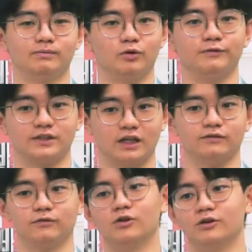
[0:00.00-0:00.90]
more
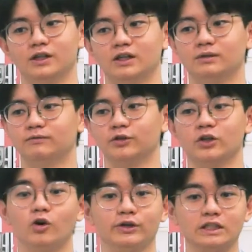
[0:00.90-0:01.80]
stuff for the
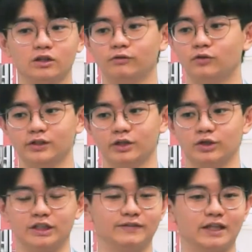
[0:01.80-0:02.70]
audience or for the
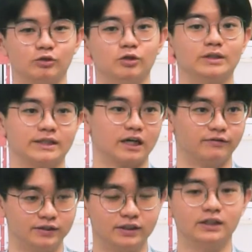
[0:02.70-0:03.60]
creative industry to discover.